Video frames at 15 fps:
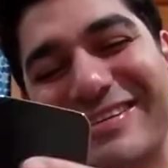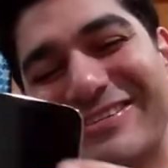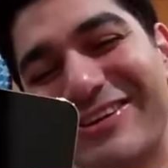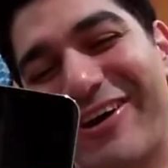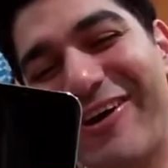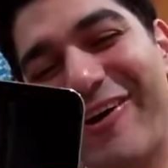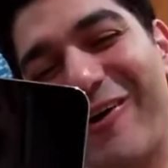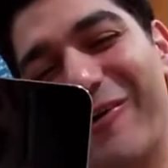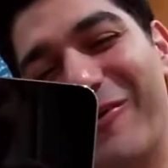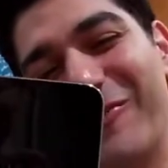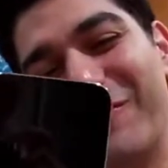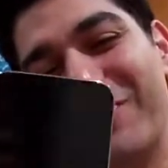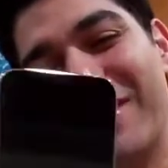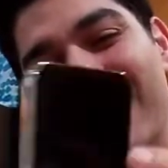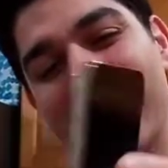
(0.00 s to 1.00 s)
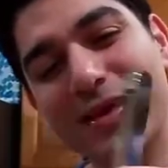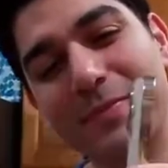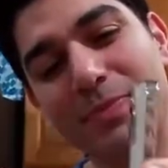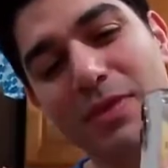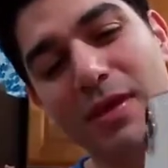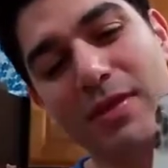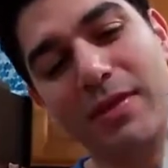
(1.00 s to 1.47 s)
So
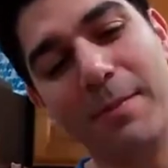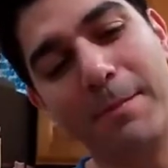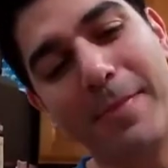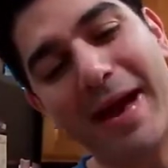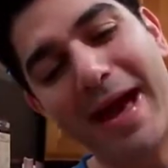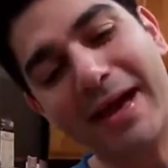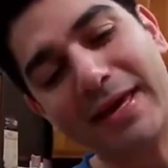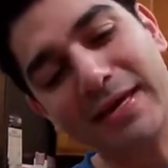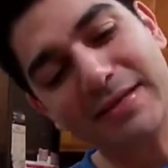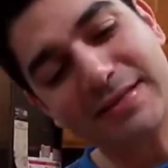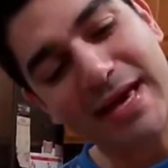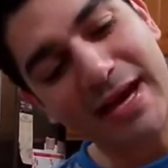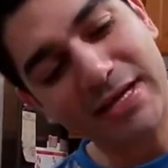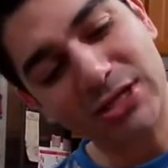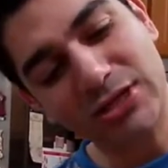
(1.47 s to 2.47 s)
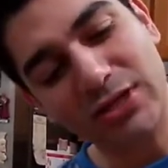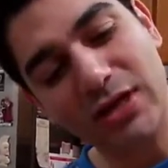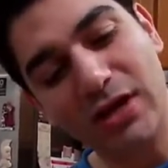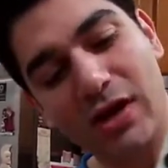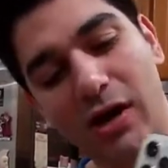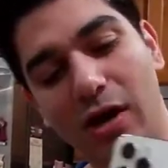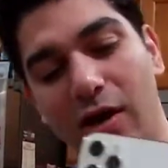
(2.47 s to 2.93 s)
the back is
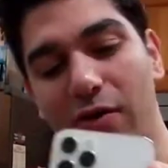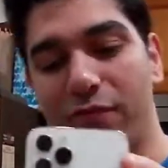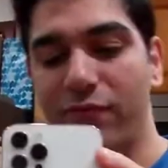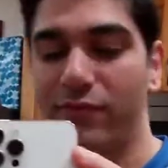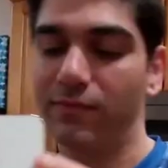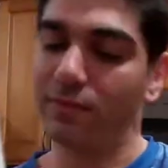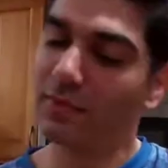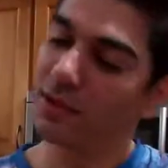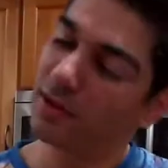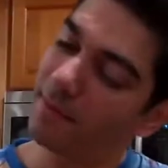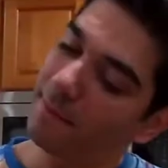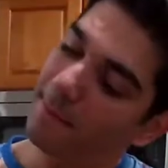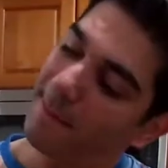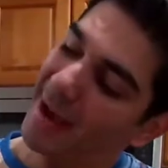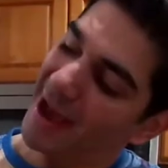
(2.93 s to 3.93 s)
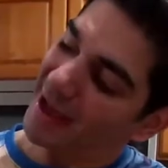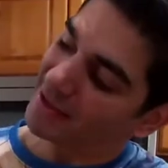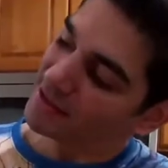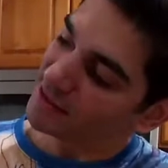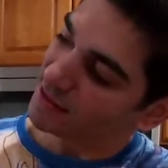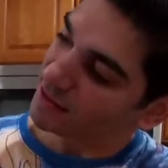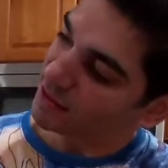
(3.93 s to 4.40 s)
actually
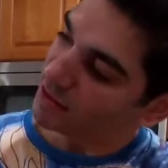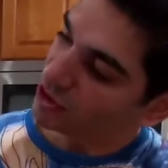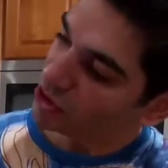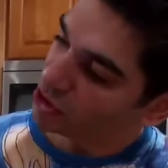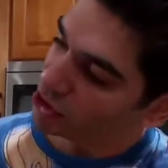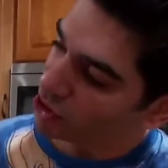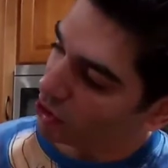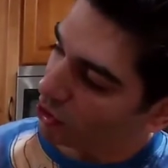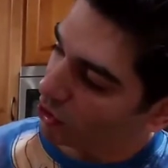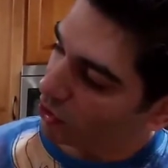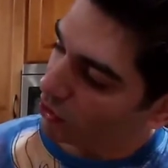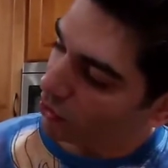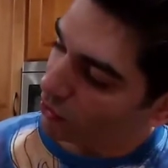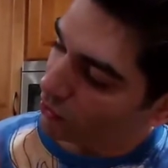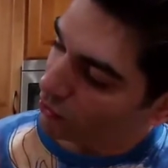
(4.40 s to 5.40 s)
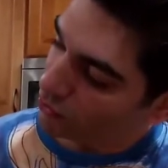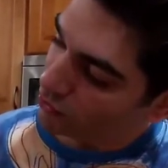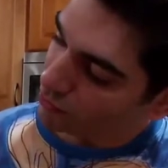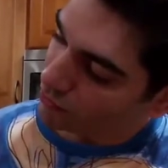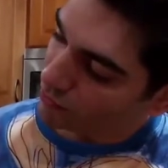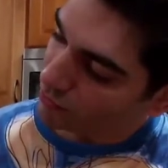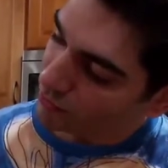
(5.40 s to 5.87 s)
matte, so
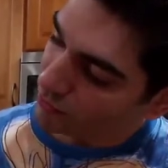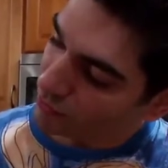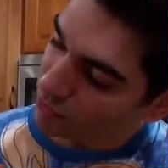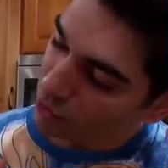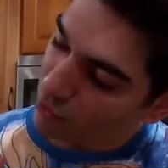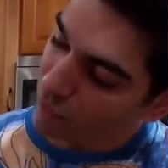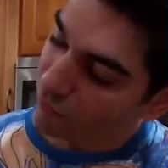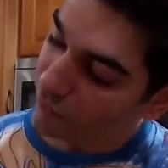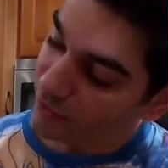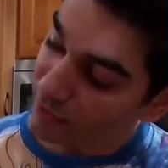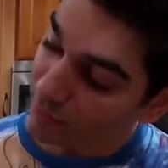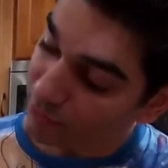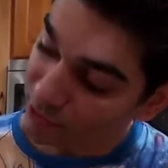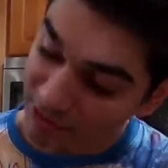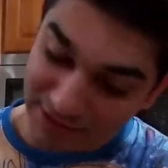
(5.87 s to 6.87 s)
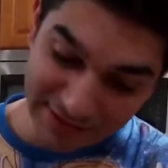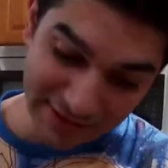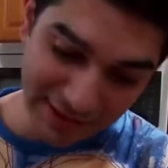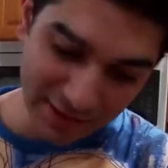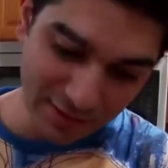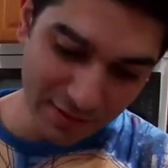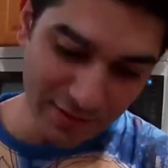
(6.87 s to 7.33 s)
no fingerprints
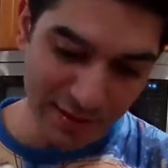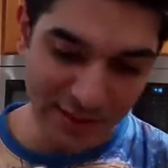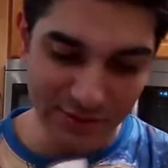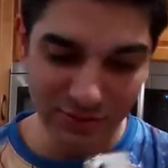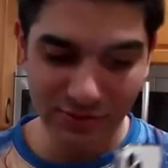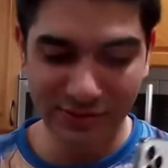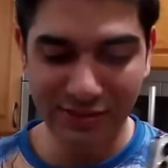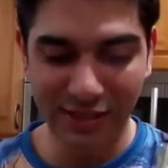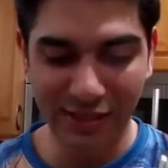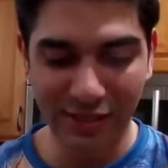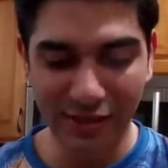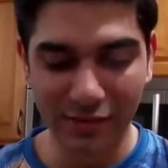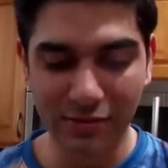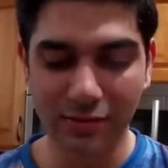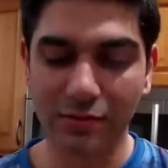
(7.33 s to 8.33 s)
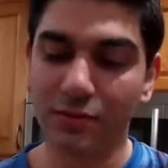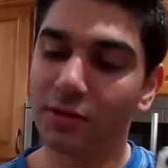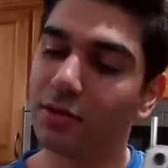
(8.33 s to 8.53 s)
here, as you see here.